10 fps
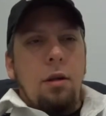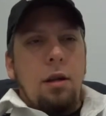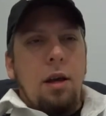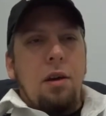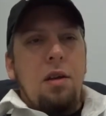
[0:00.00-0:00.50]

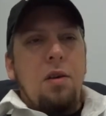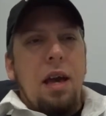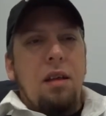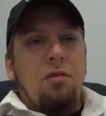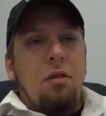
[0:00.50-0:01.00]
How can you
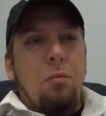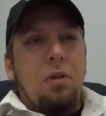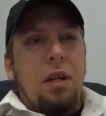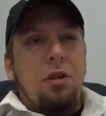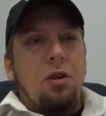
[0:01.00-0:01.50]
hate
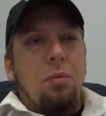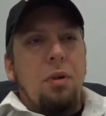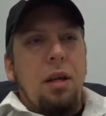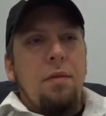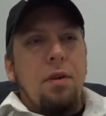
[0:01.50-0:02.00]
someone that you don't
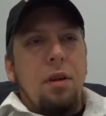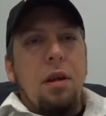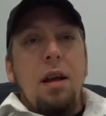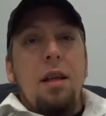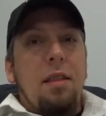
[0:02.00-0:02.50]
believe in?
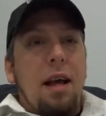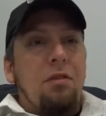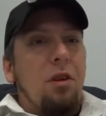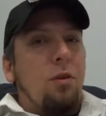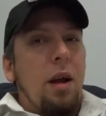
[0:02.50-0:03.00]

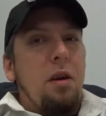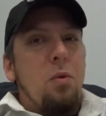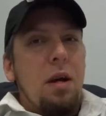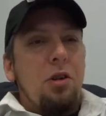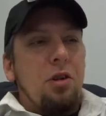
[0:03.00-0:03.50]
That's a great
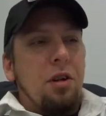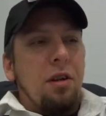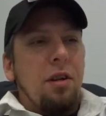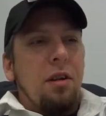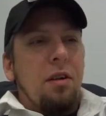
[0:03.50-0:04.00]
question.
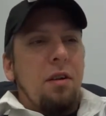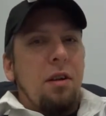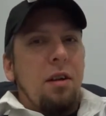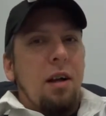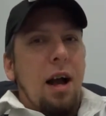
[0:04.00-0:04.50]

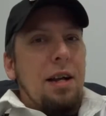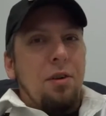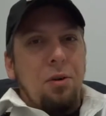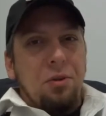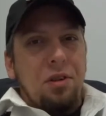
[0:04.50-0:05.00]
I
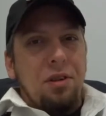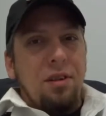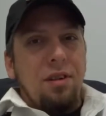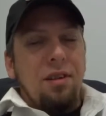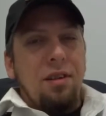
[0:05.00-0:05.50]
don't
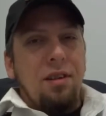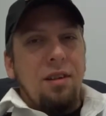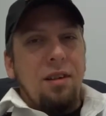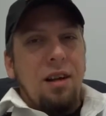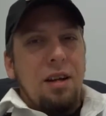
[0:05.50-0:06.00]

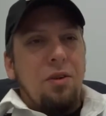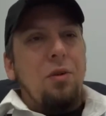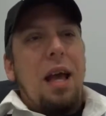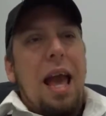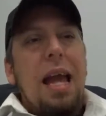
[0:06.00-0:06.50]

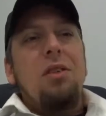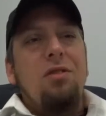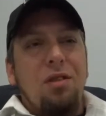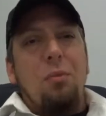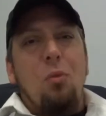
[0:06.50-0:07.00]
hate
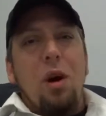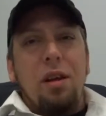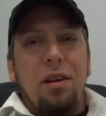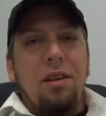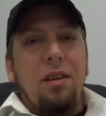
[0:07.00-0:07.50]

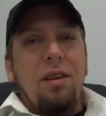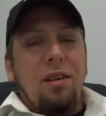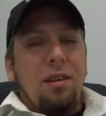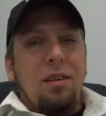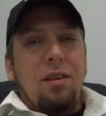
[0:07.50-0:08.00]
someone.
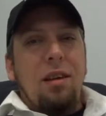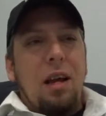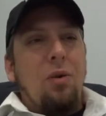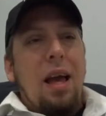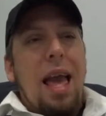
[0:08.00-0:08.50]
I
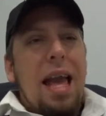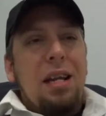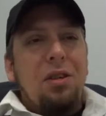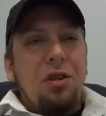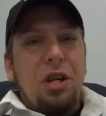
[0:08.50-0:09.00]
don't
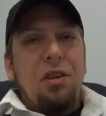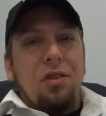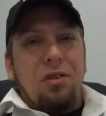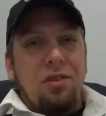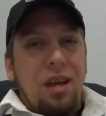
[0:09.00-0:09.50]
hate Jesus.